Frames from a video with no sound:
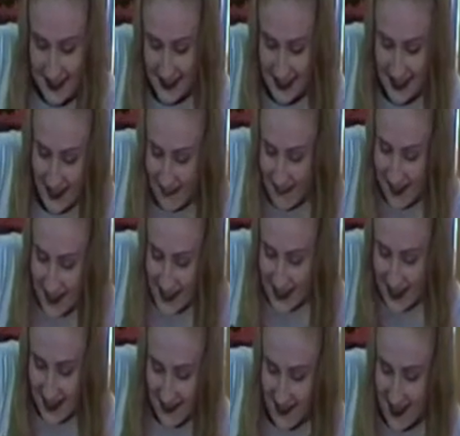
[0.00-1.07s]
I don't want it to
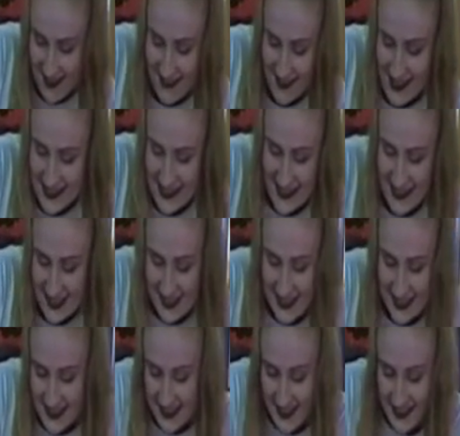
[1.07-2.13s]
go red, I want it to
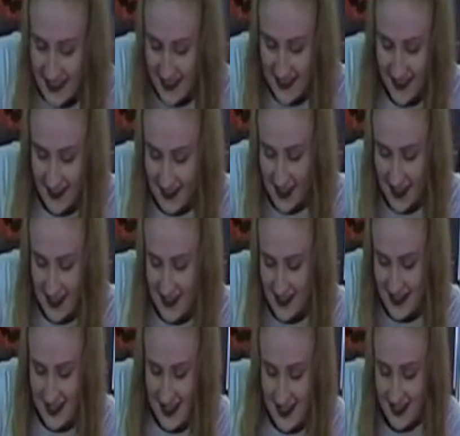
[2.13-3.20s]
go
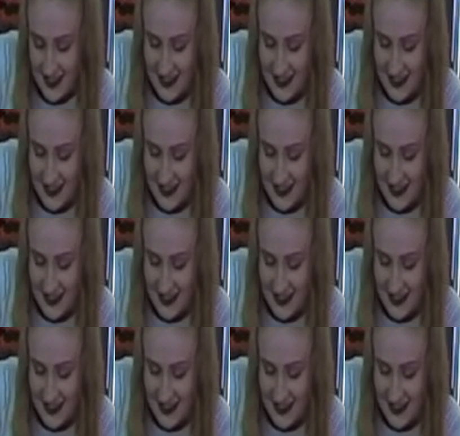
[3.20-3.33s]
orange.